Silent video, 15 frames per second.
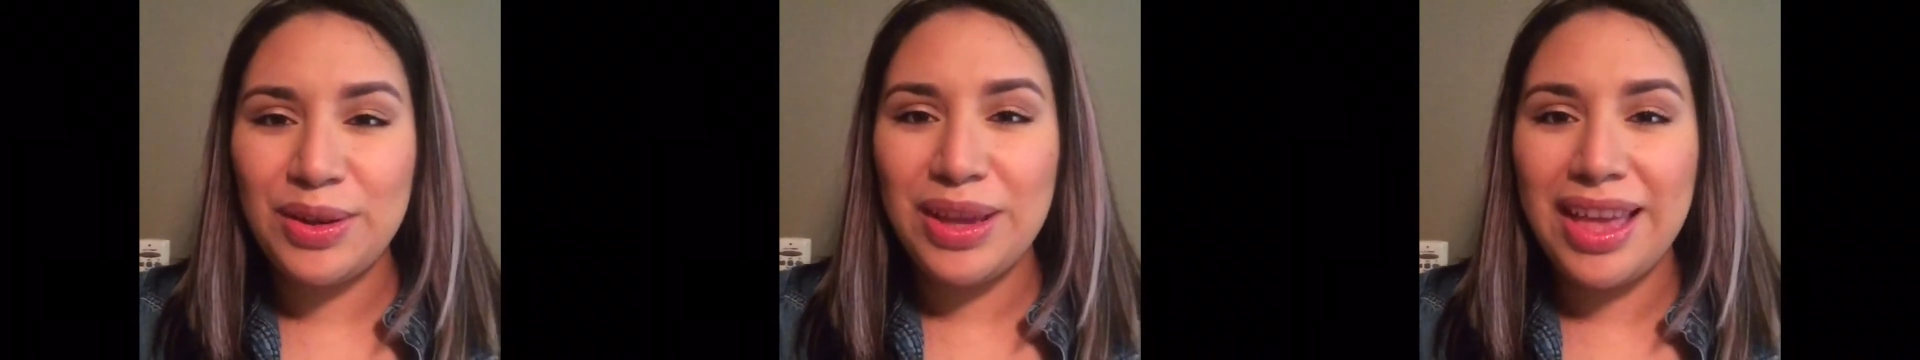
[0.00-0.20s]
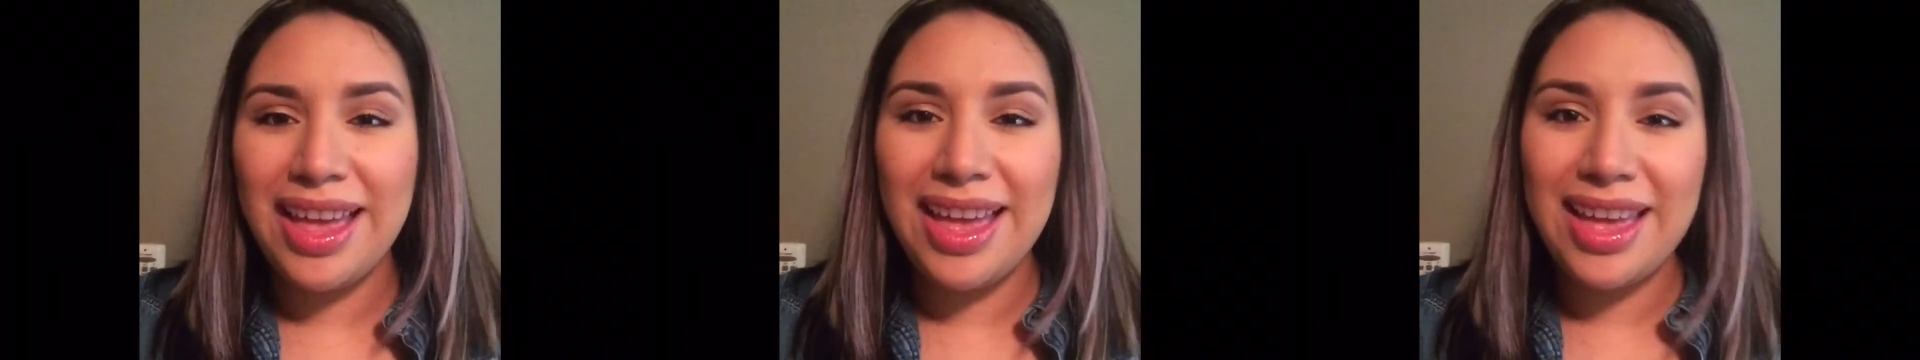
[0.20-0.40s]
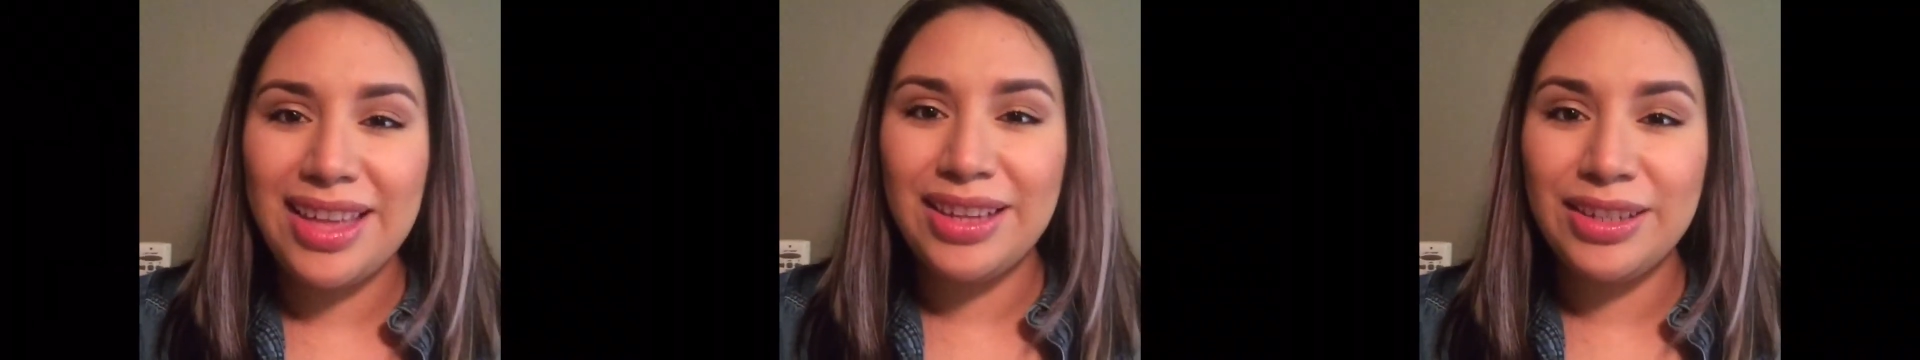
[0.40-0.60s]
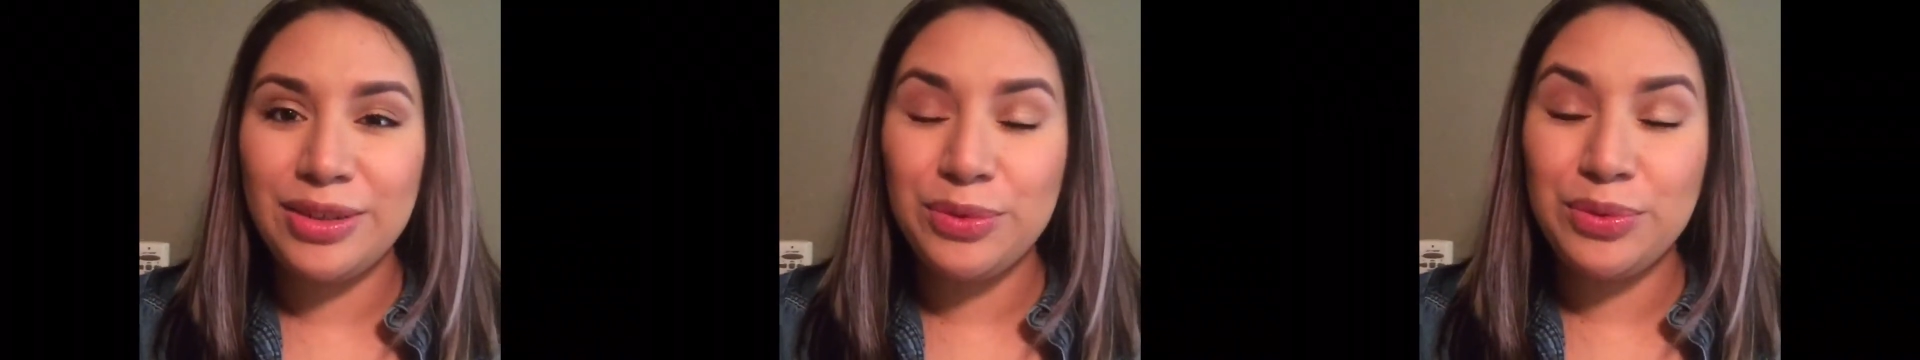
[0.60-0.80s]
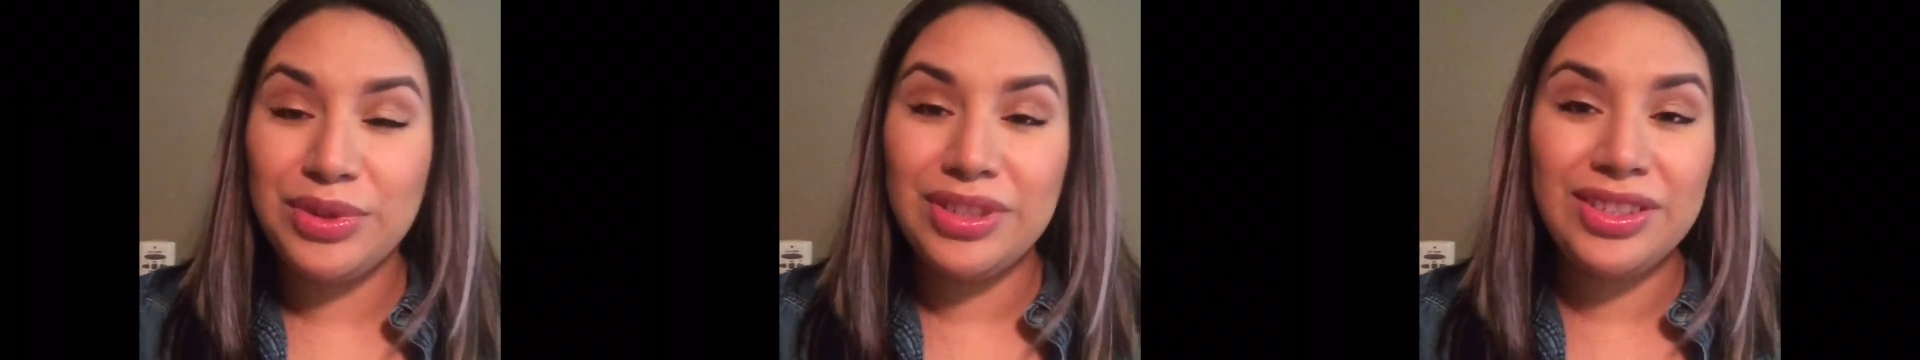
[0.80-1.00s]
and
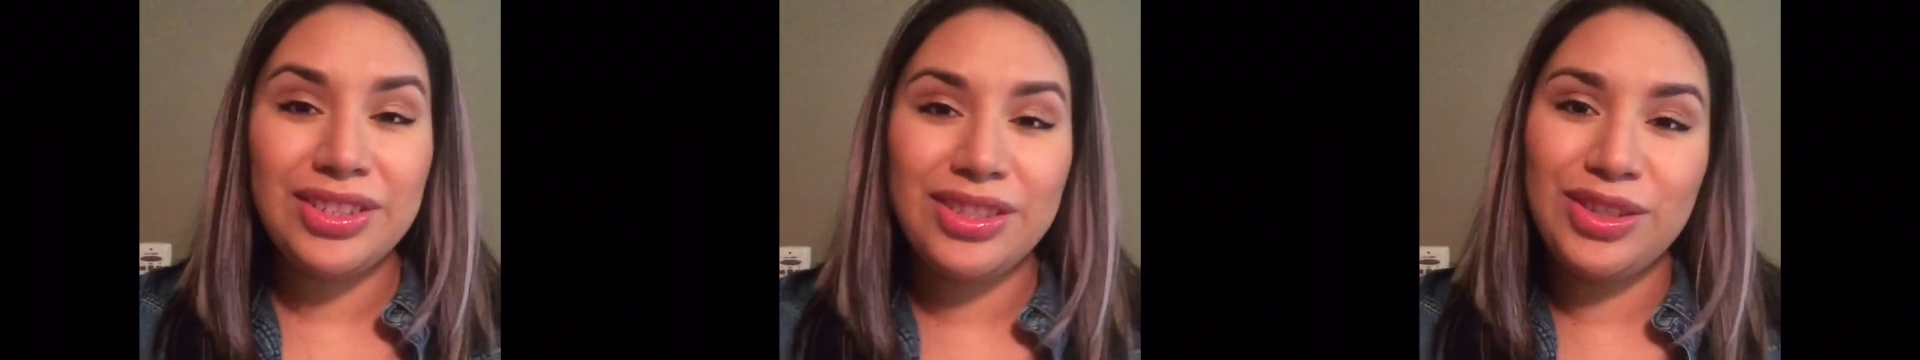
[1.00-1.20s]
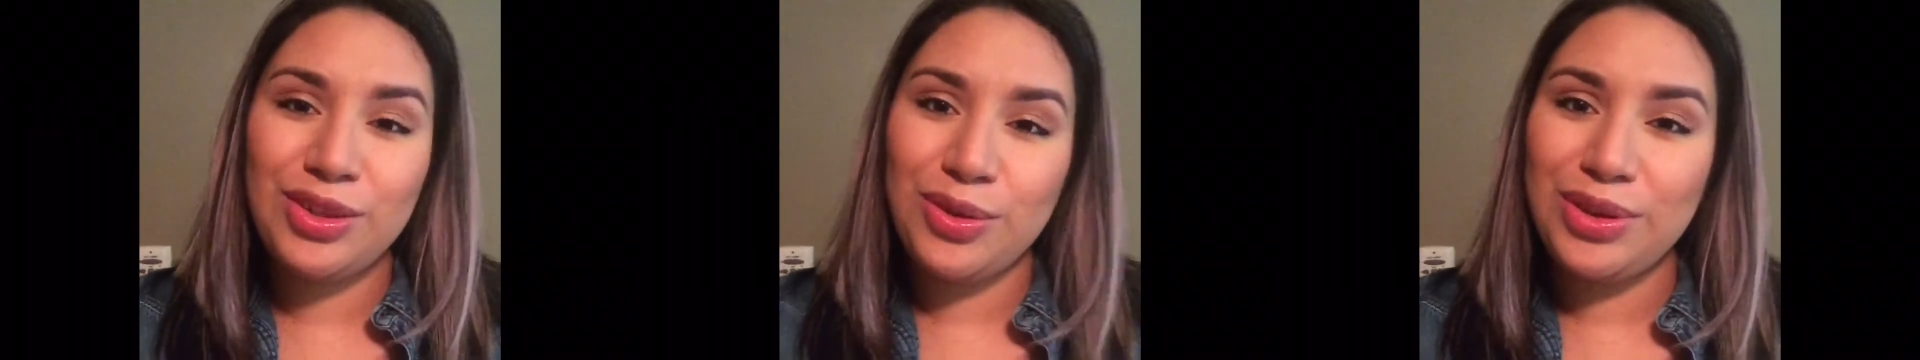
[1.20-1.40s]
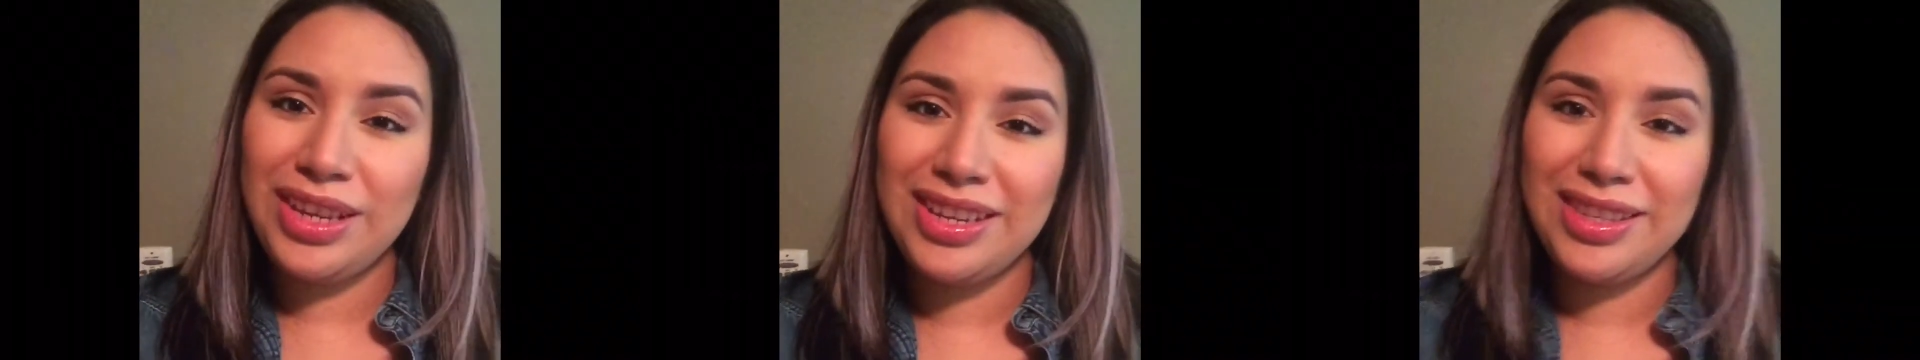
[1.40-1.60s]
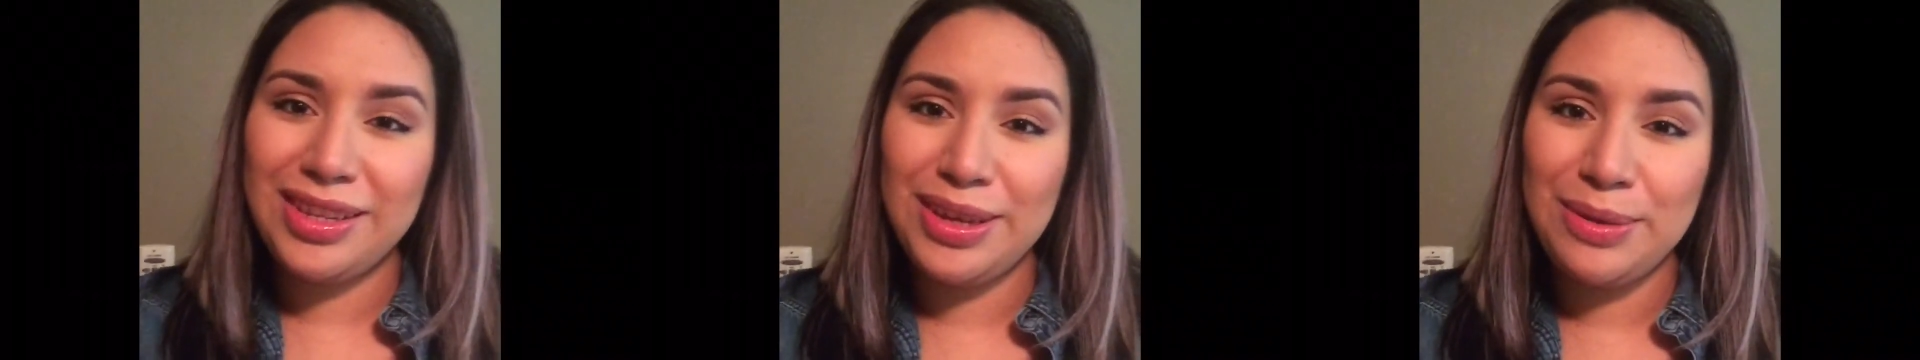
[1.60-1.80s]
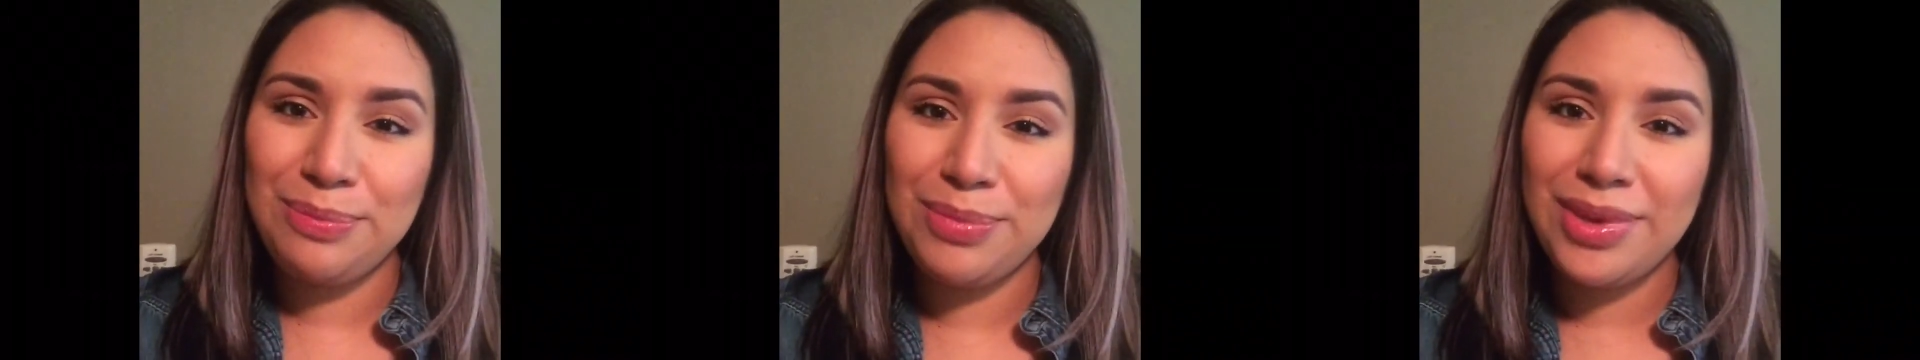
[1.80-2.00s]
we just don't end
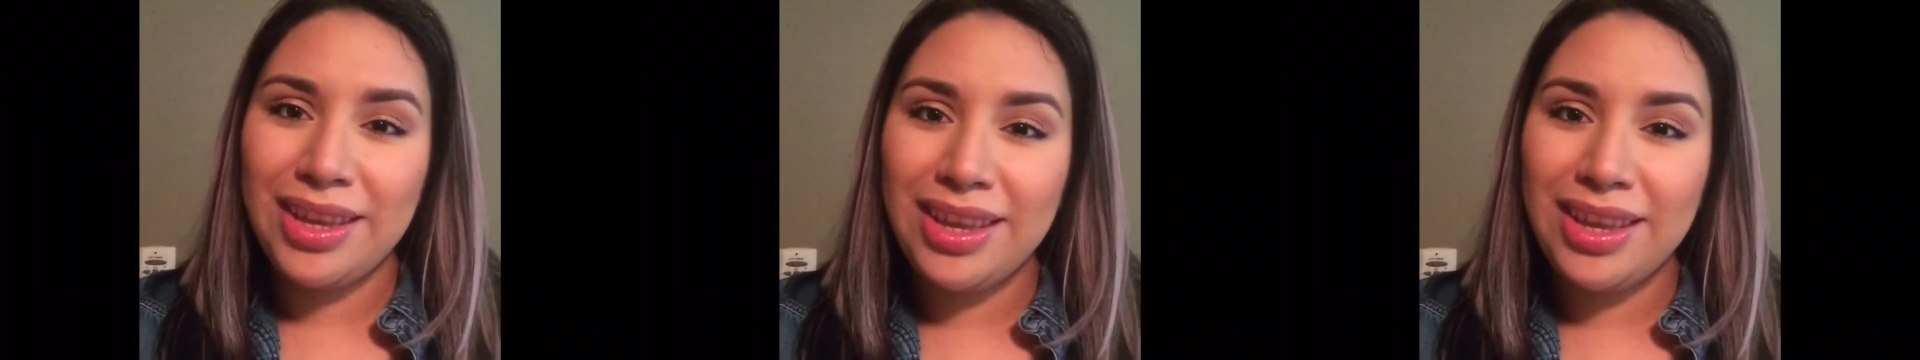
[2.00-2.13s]
up